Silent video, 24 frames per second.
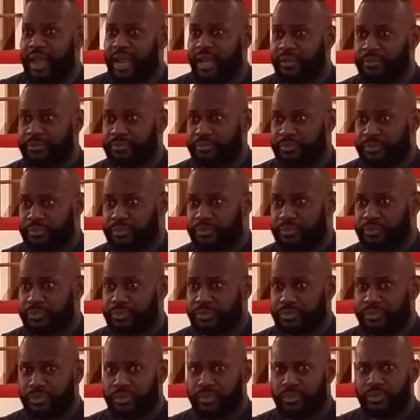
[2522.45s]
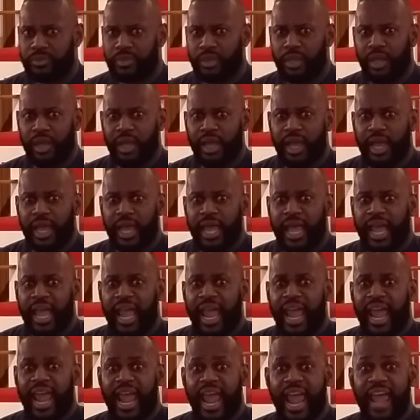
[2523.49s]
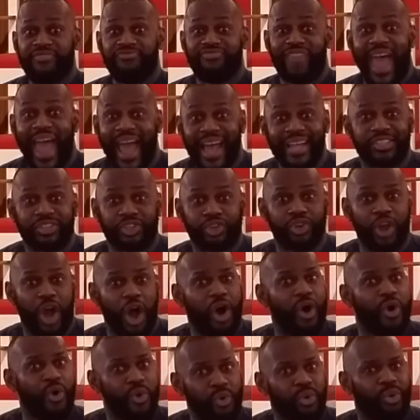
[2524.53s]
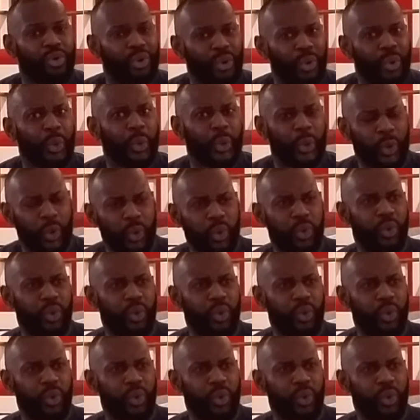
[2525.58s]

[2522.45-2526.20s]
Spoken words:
me. And that's, you know,